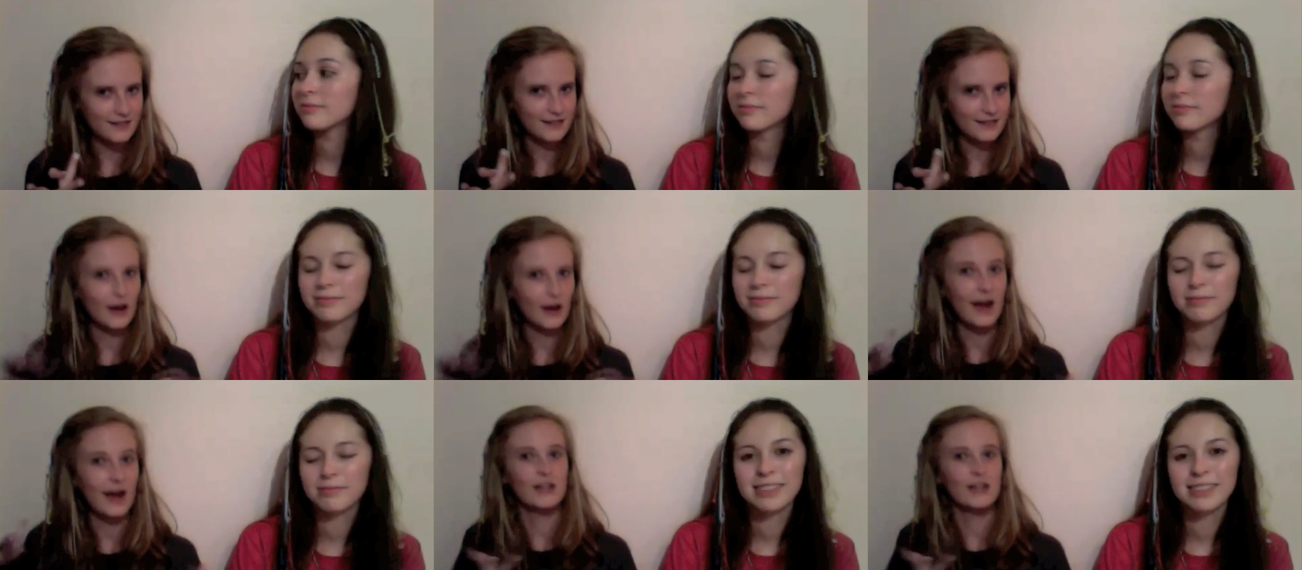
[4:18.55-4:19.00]
Speaker 1: So
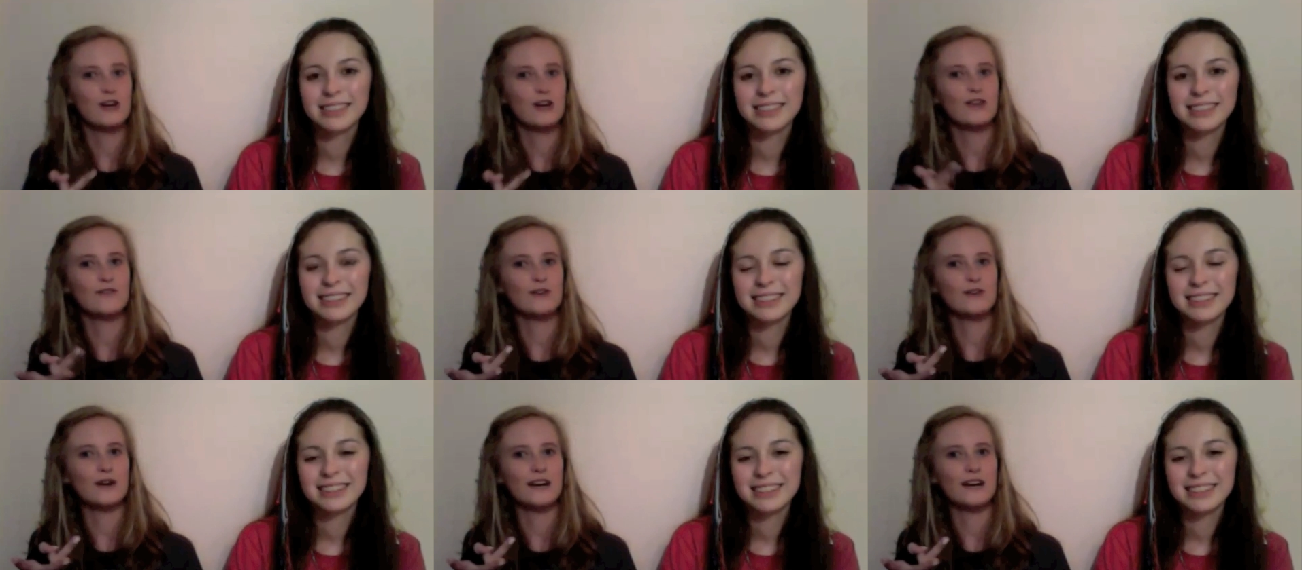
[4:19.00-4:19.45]
I don't know
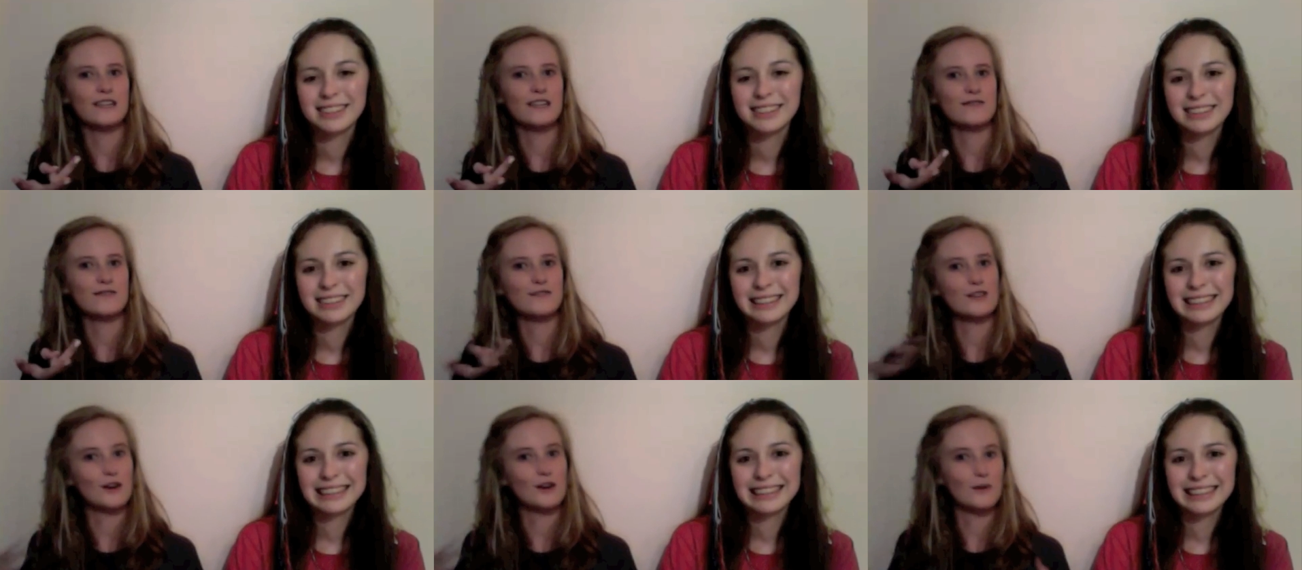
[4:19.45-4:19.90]
if you guys have,
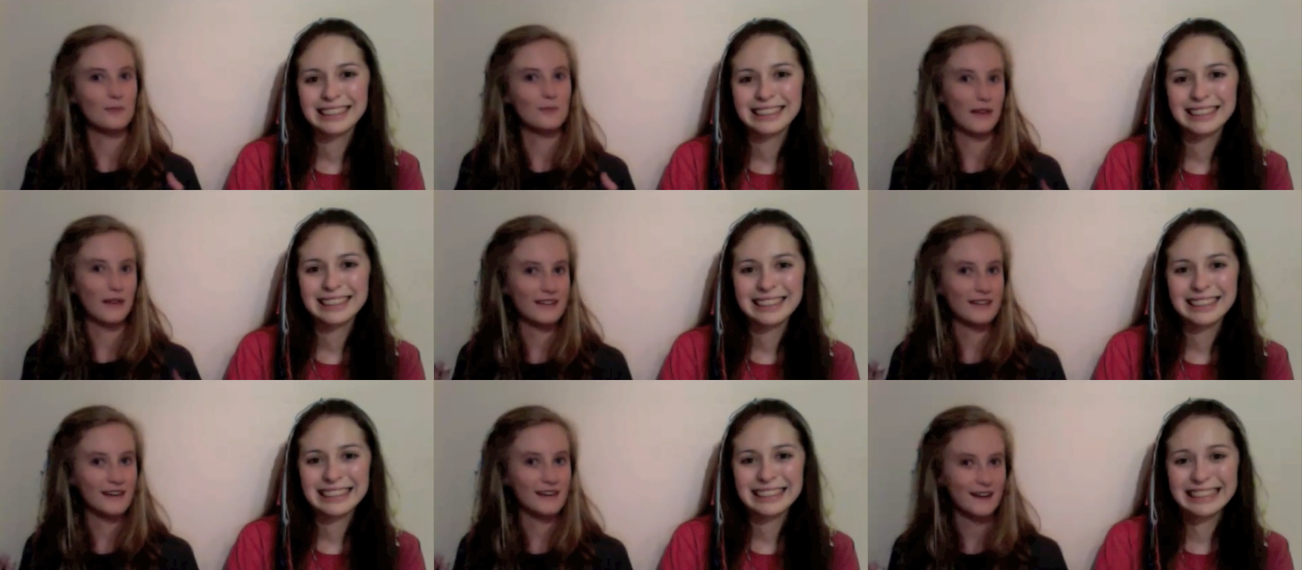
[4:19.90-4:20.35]
you know,
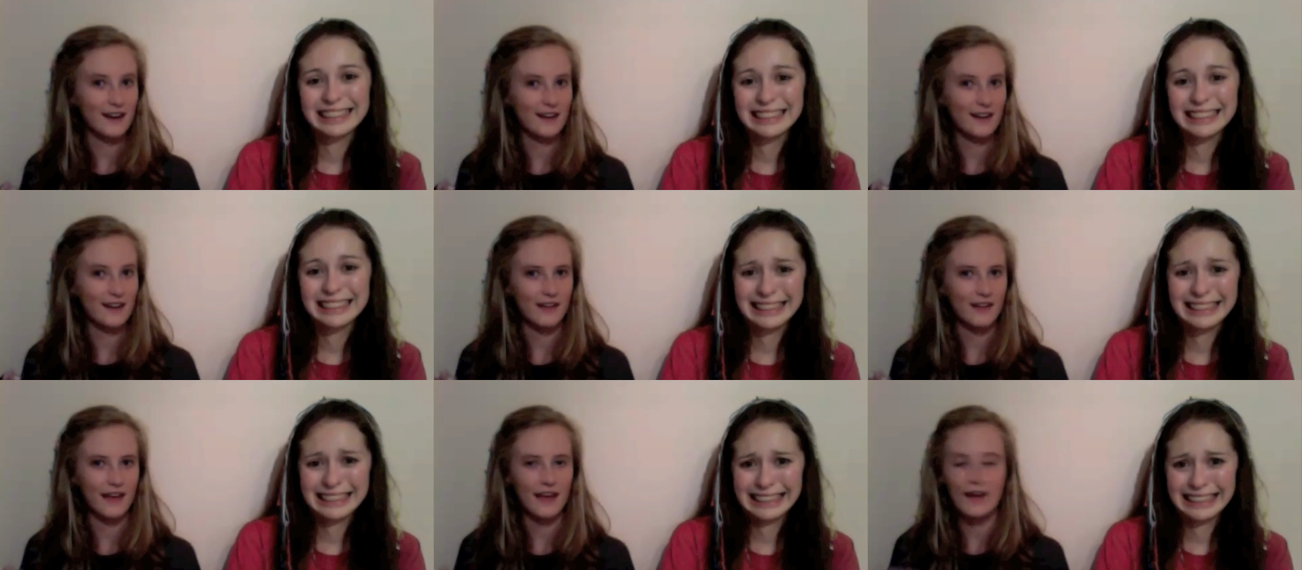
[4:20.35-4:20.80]
played that kind of
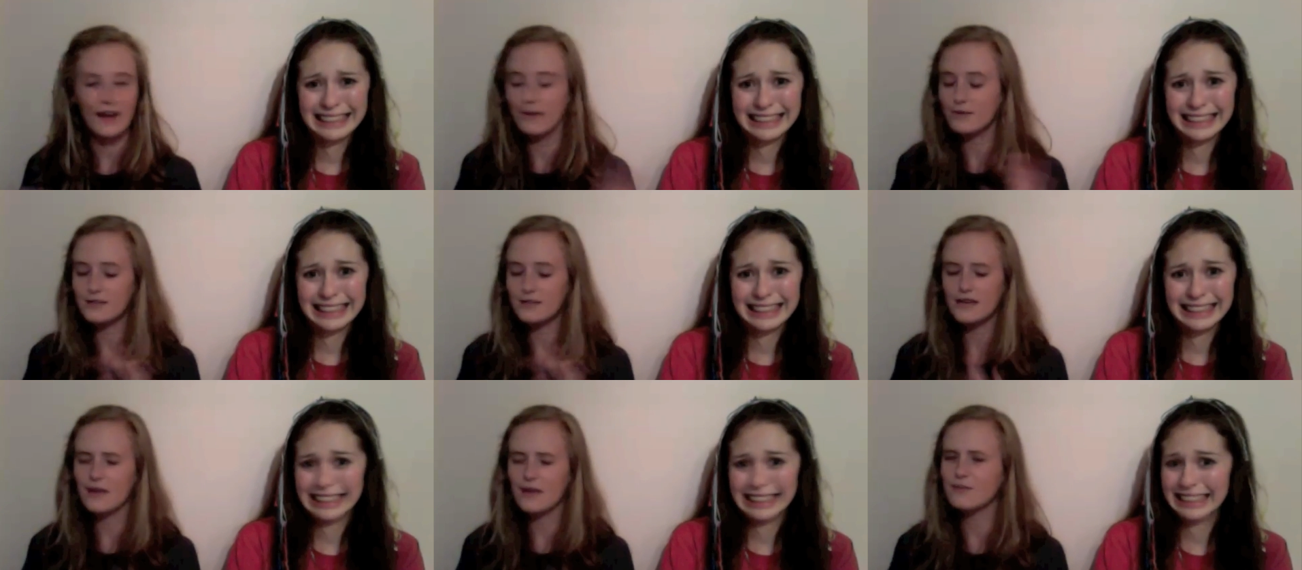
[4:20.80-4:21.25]
thing, and it
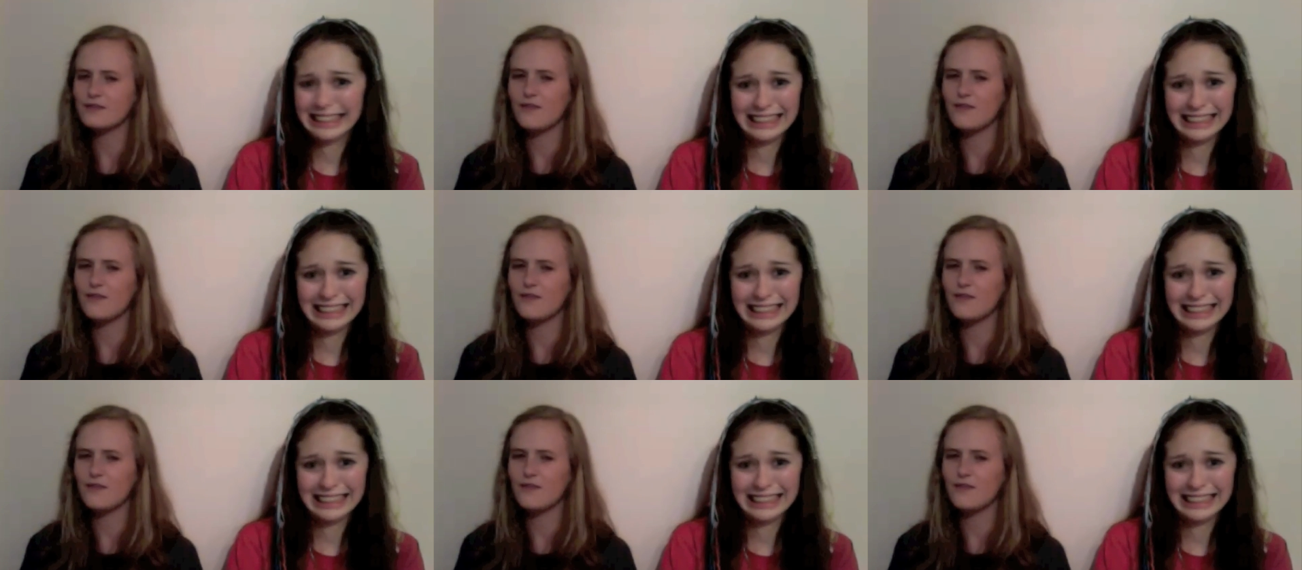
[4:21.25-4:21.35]
was it was